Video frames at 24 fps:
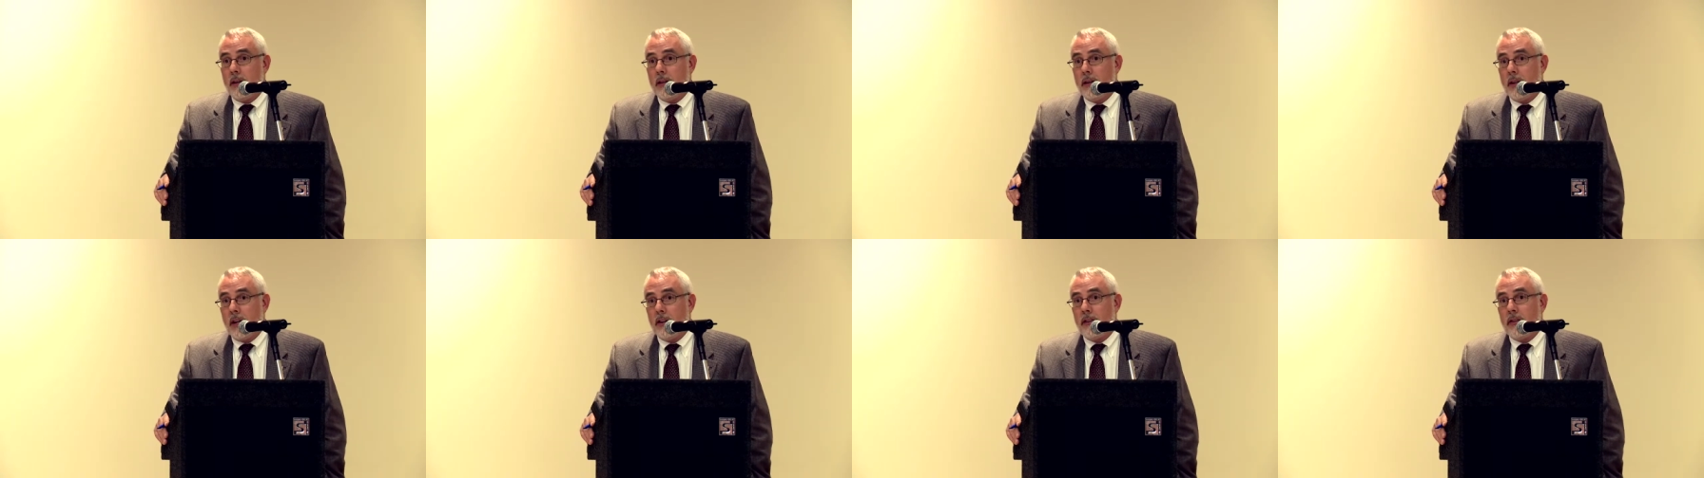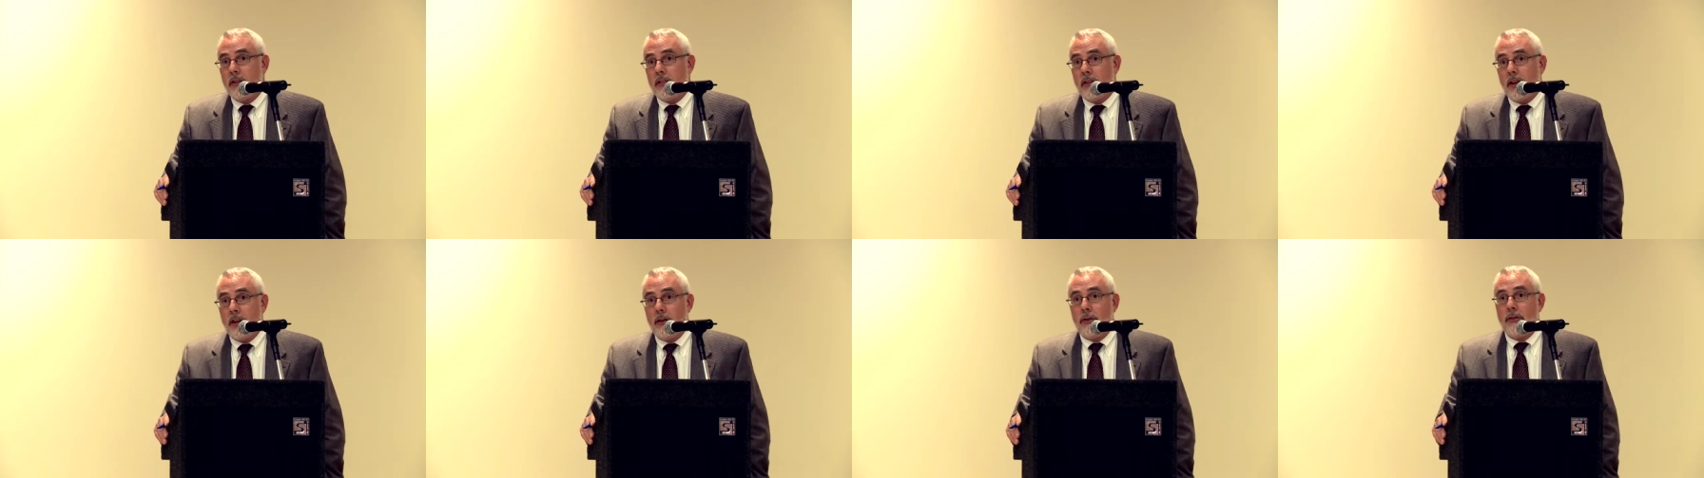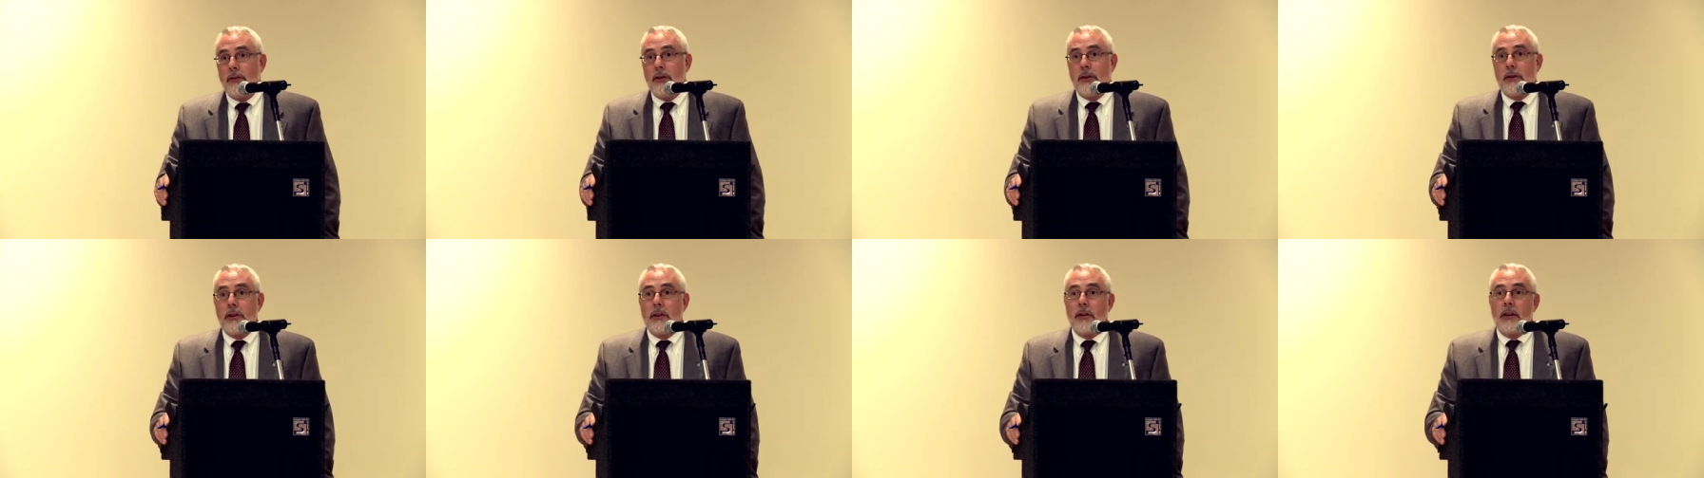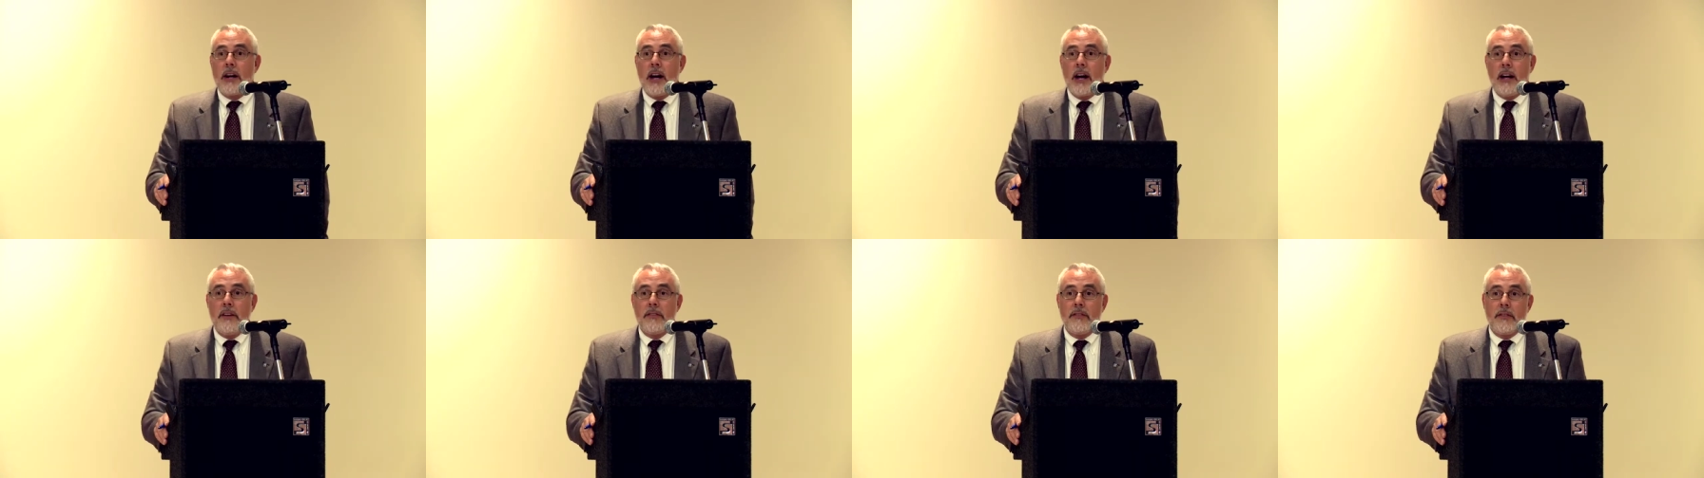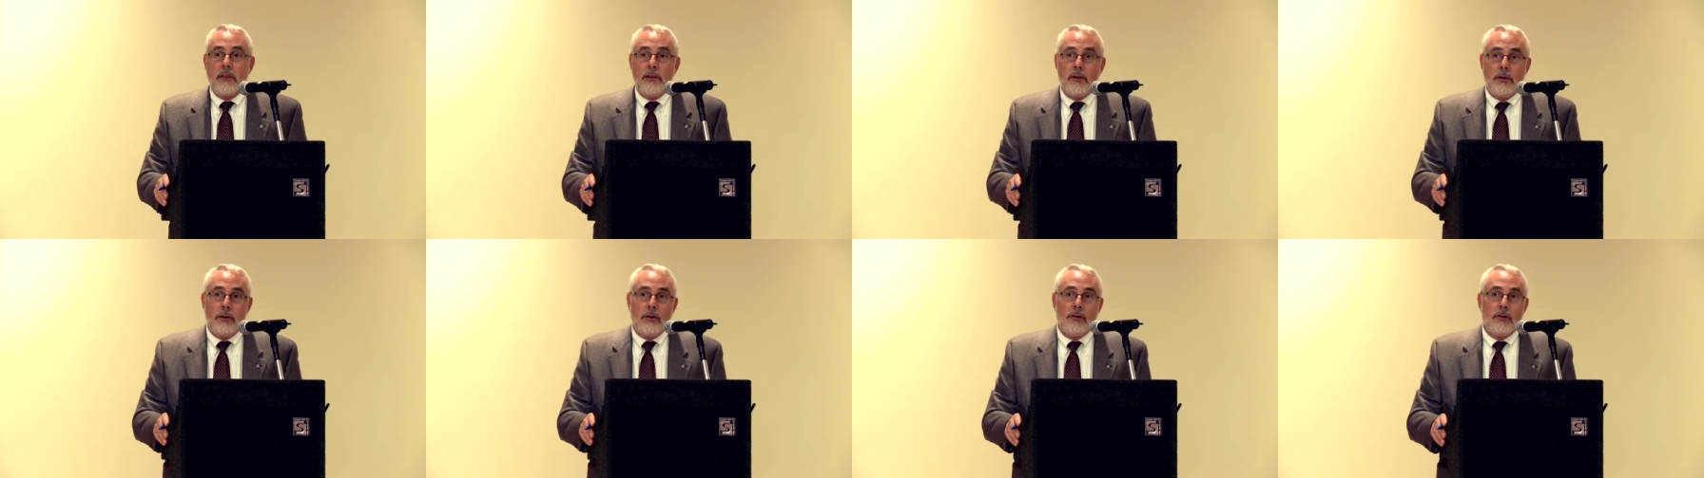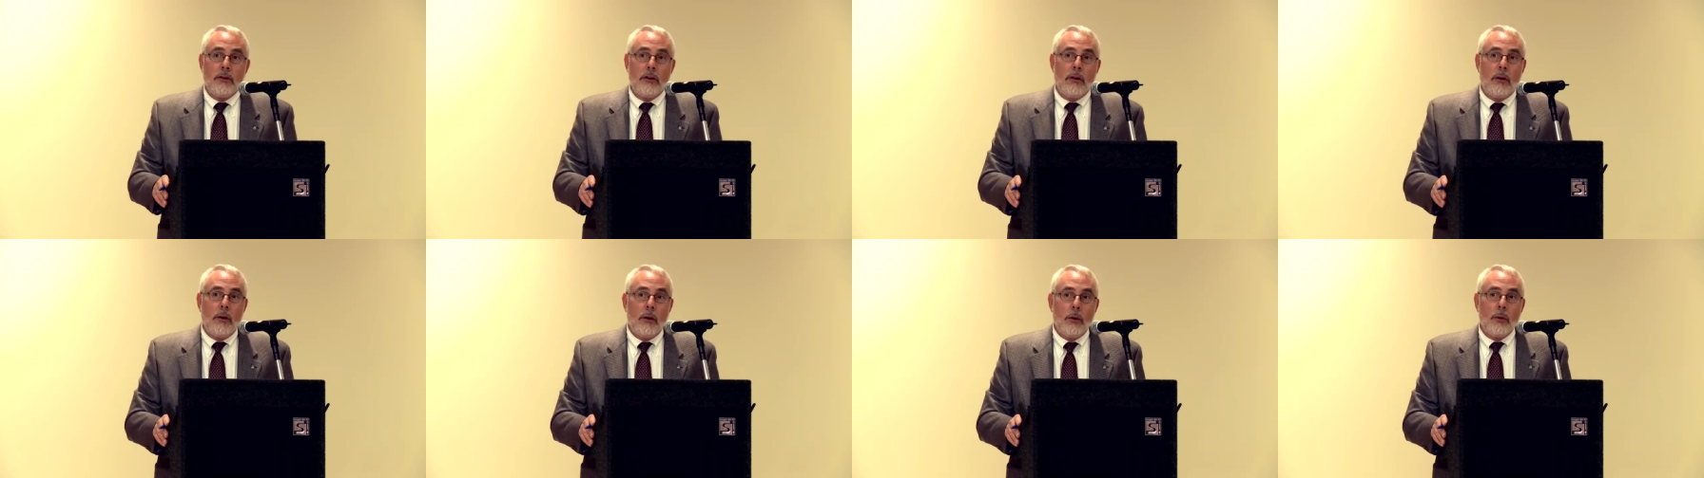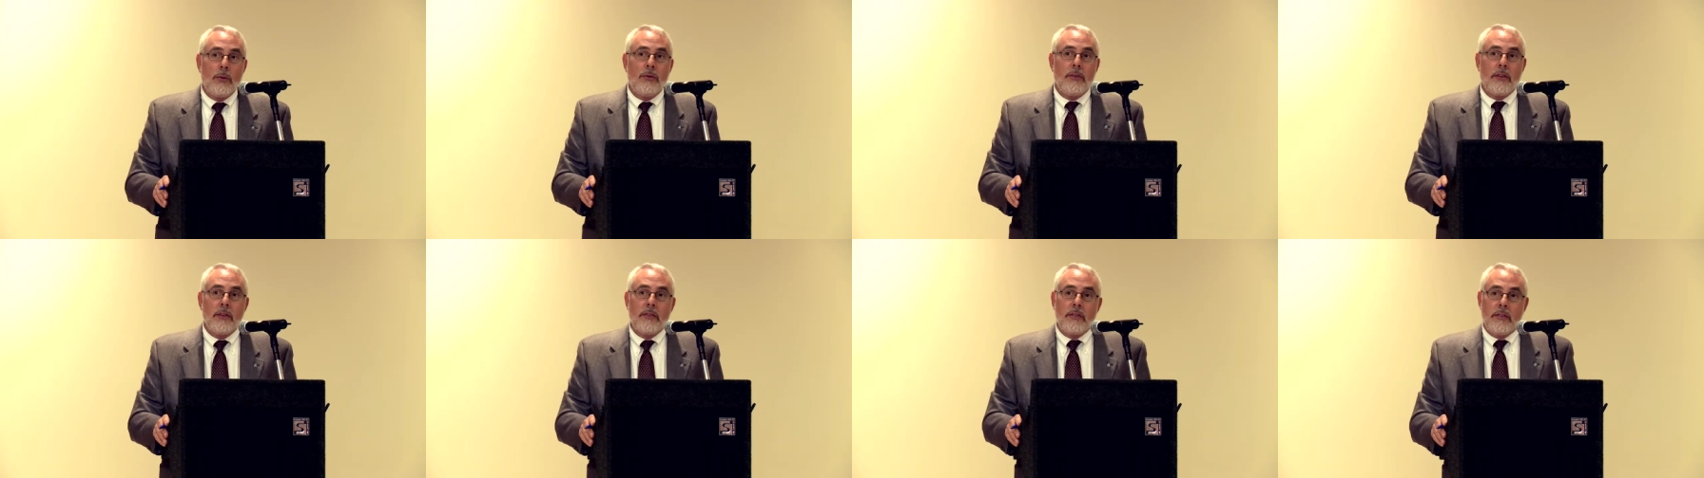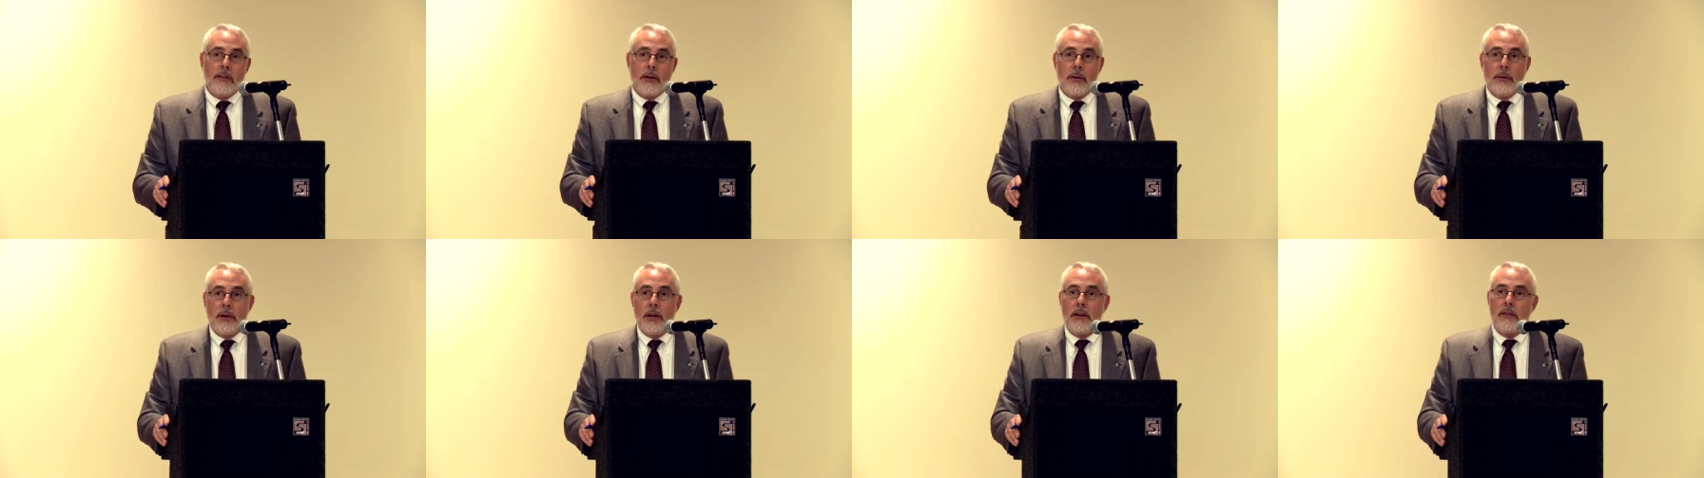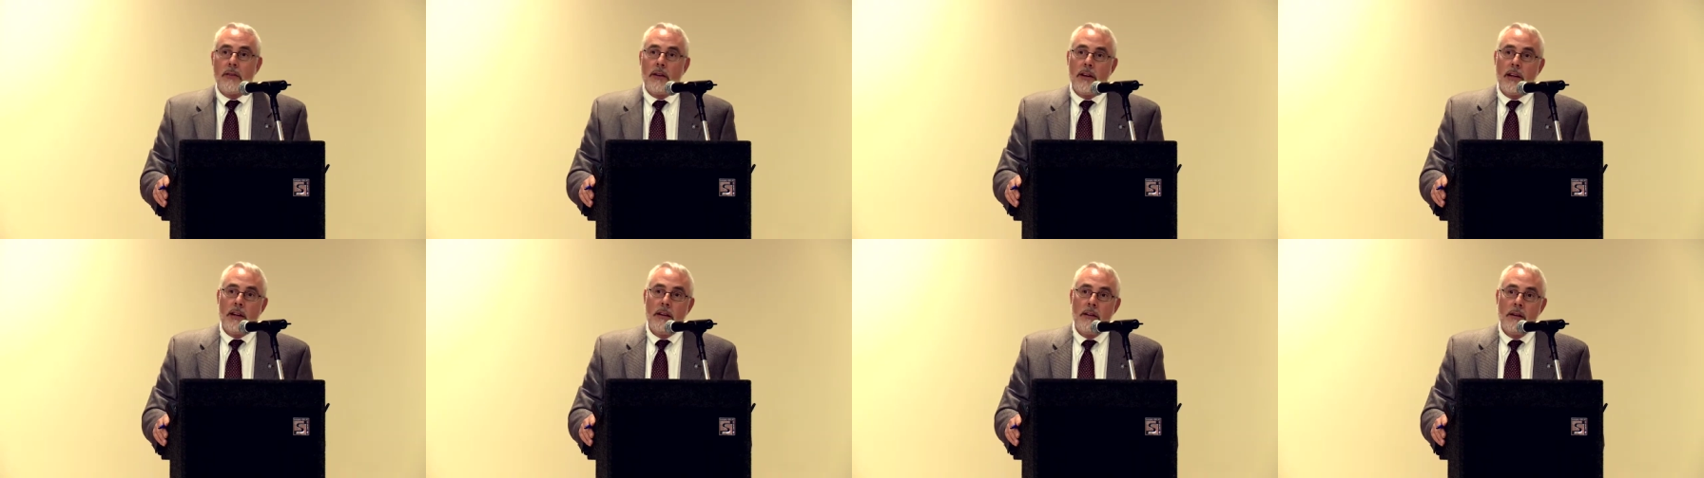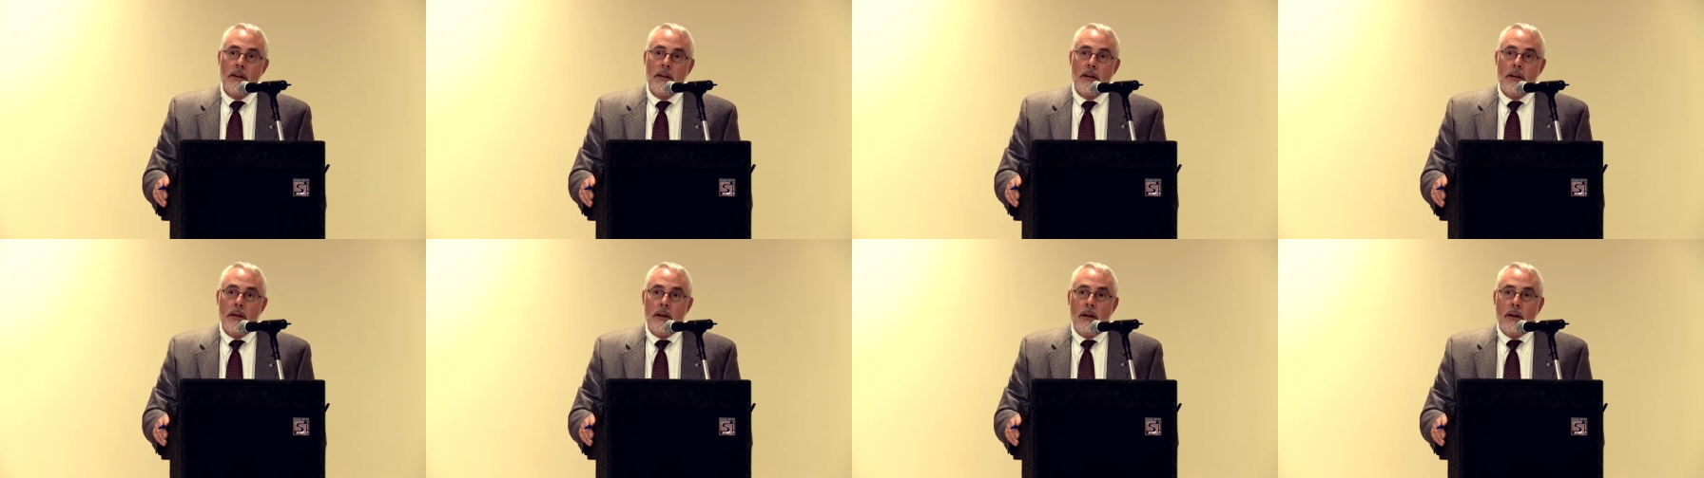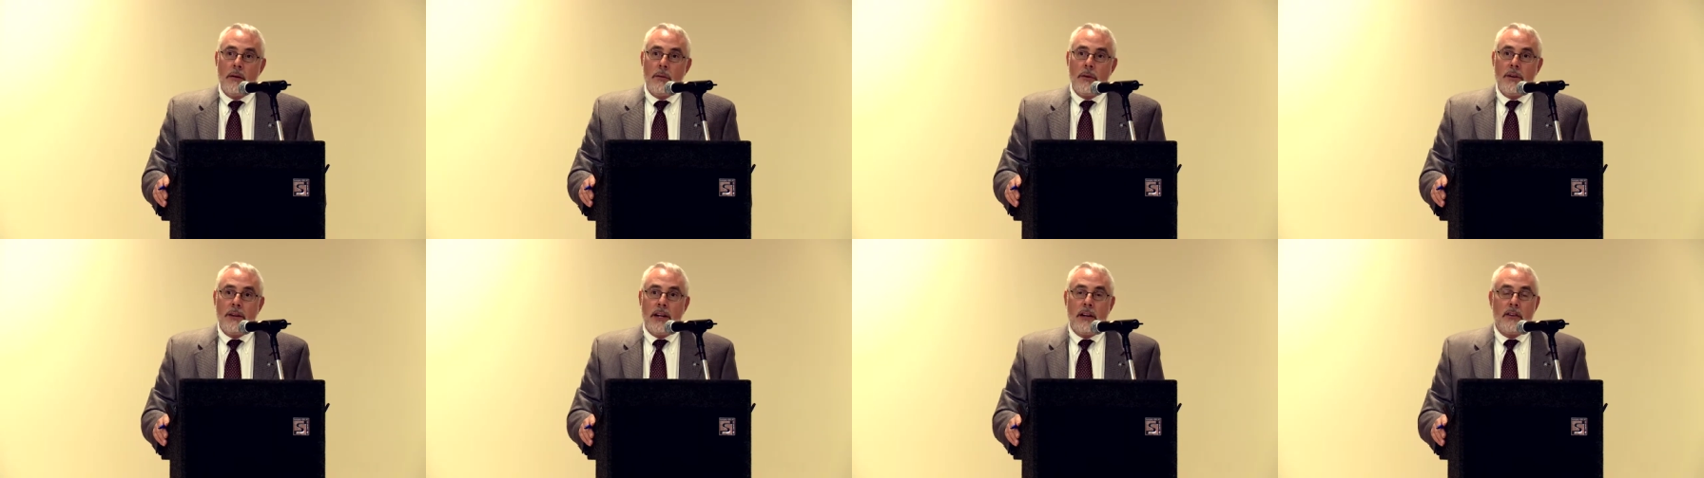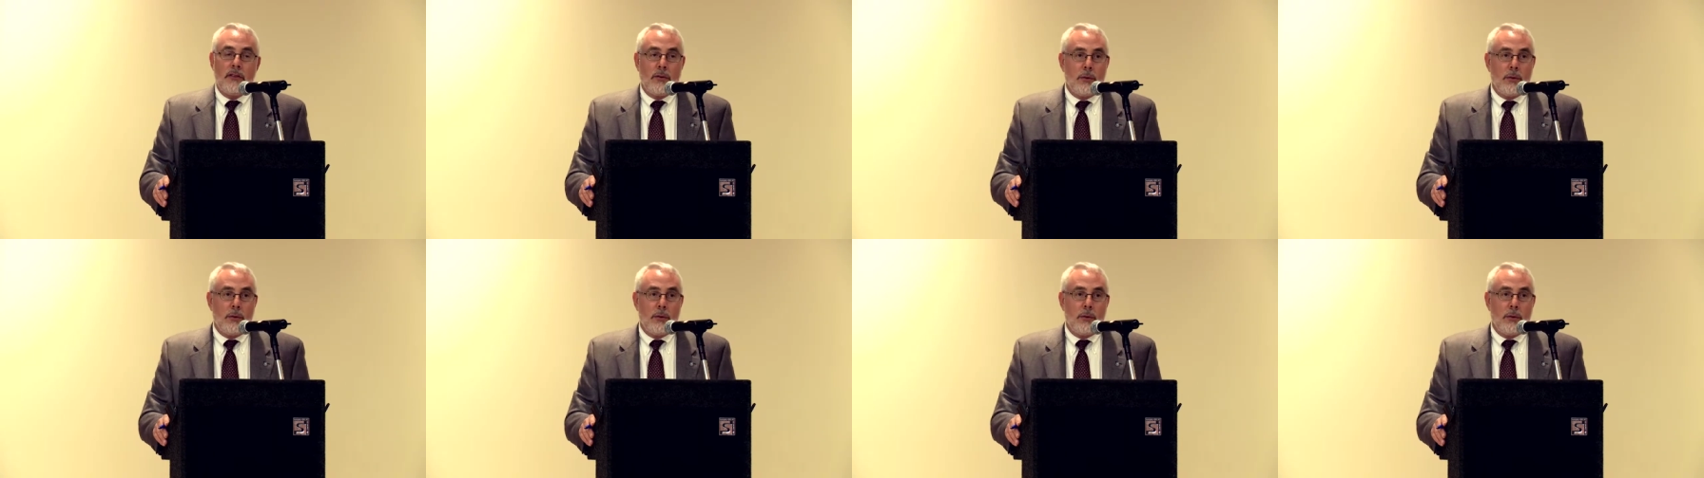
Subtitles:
legislators took their constitutional oaths seriously. When they